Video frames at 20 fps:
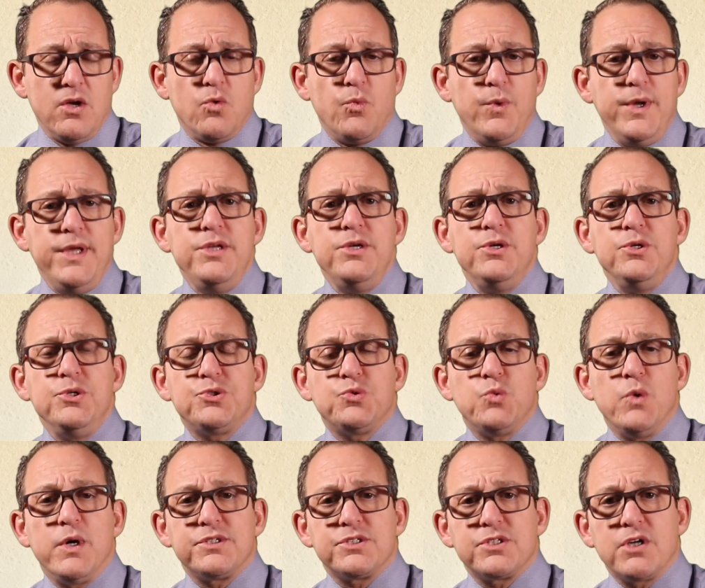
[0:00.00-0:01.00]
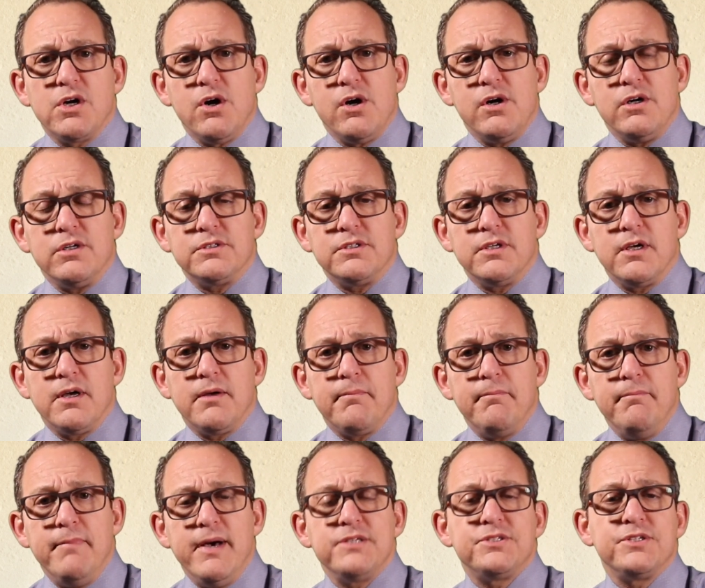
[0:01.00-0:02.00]
We use what's called
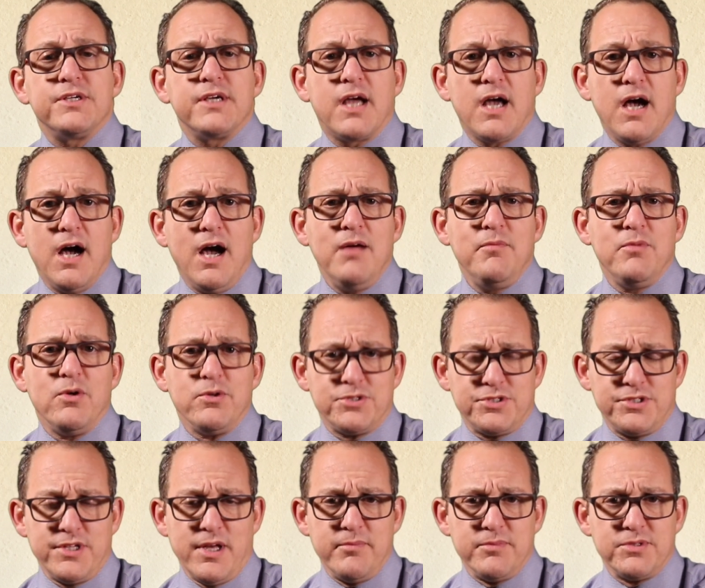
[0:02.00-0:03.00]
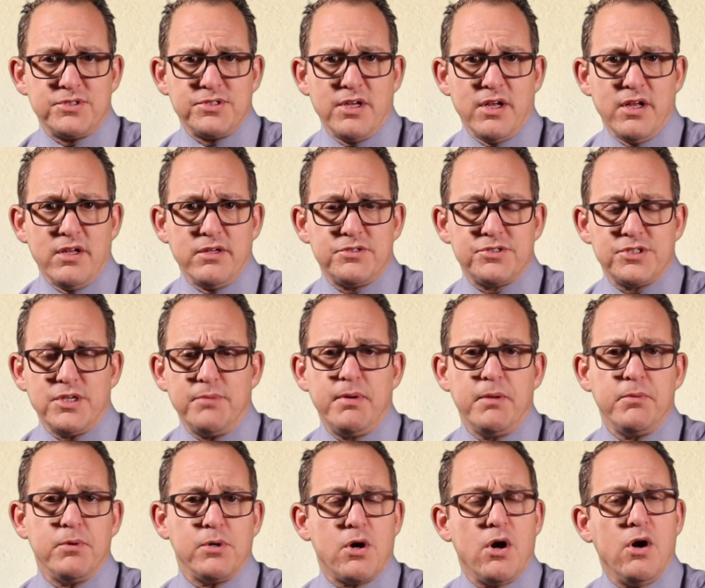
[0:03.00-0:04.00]
mesenchymal stem cells. Some
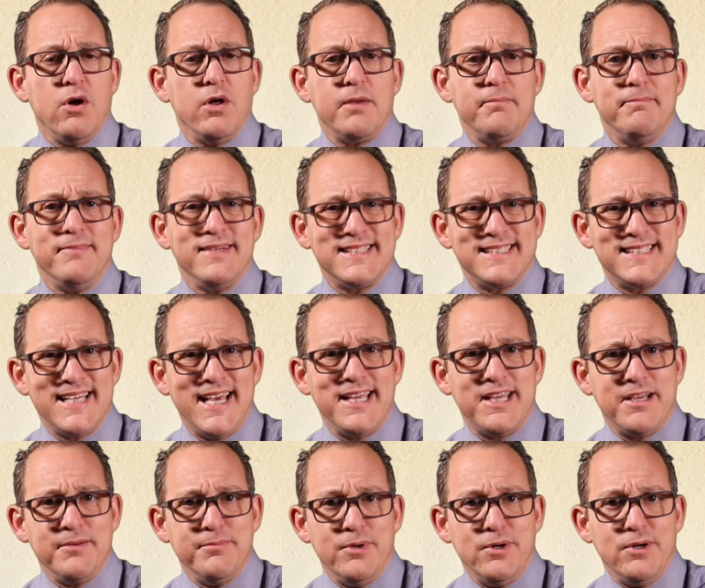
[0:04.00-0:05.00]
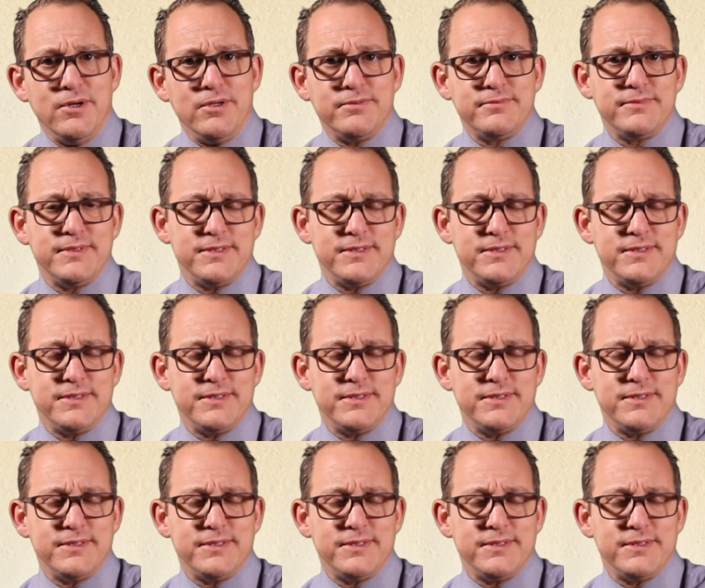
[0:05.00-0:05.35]
people call it mesenchymal.